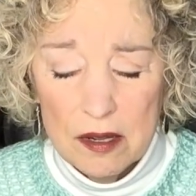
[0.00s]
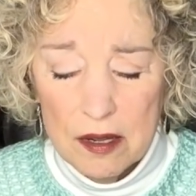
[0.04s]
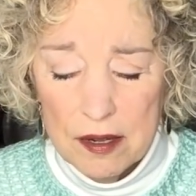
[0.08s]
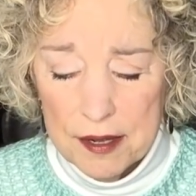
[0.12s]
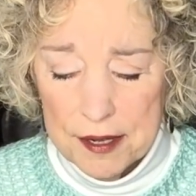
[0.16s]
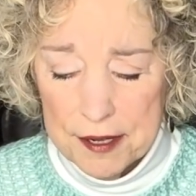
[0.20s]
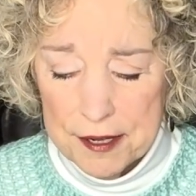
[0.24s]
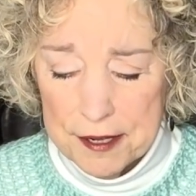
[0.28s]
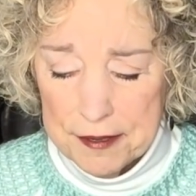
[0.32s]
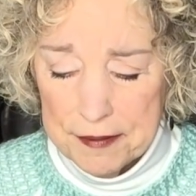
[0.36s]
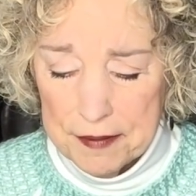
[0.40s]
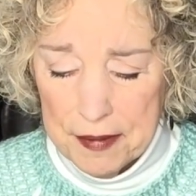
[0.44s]

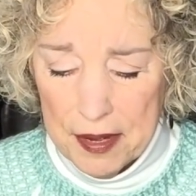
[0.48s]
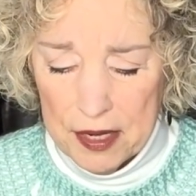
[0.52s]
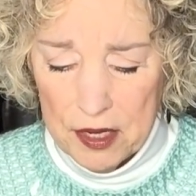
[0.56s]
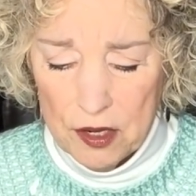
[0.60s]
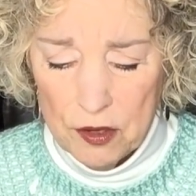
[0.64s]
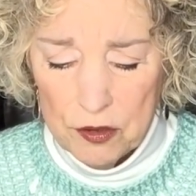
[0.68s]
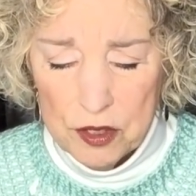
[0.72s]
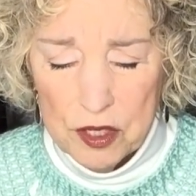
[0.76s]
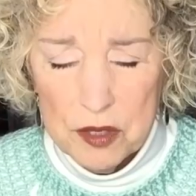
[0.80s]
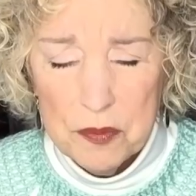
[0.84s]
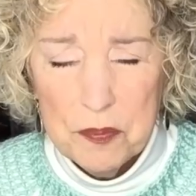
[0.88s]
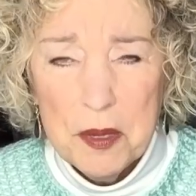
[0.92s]
Um, I
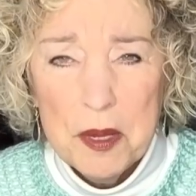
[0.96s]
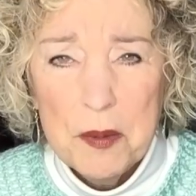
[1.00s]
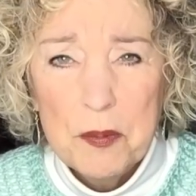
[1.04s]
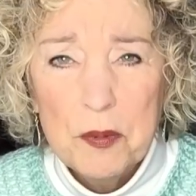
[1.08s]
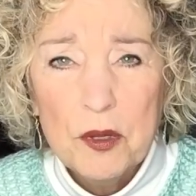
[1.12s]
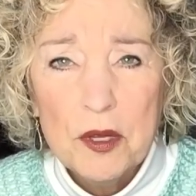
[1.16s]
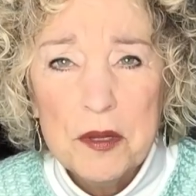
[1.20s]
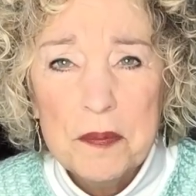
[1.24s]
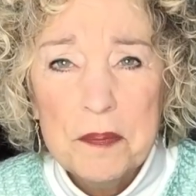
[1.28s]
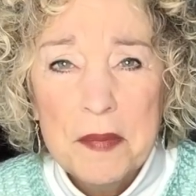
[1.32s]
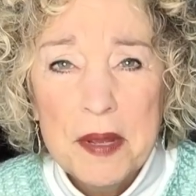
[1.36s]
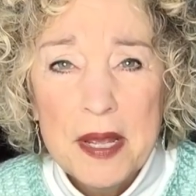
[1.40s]
know some
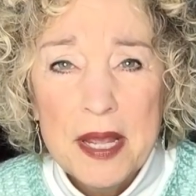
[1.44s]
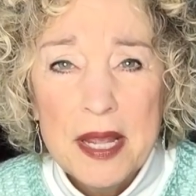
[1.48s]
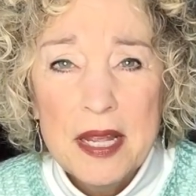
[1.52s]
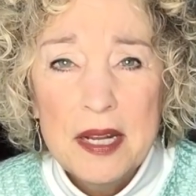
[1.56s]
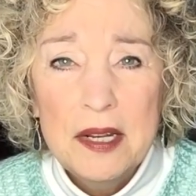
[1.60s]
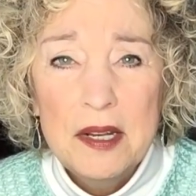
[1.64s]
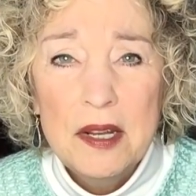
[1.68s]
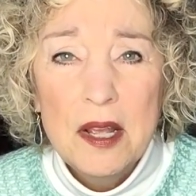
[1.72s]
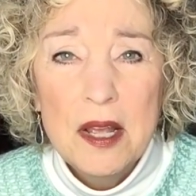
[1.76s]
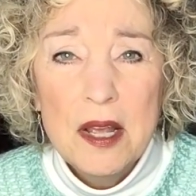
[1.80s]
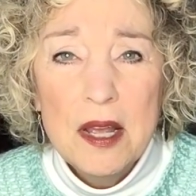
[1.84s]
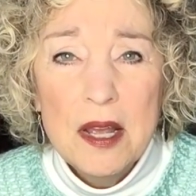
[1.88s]
people had
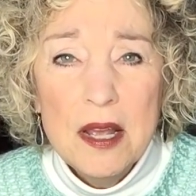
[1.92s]
made